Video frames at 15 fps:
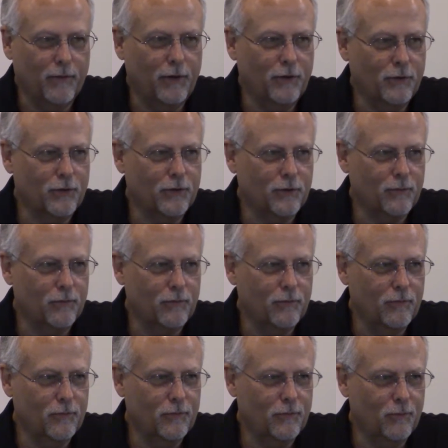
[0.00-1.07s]
These
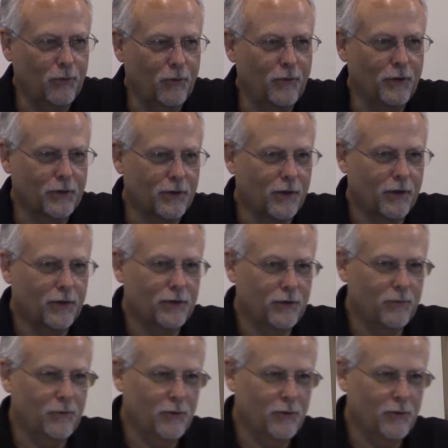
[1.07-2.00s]
movie stars and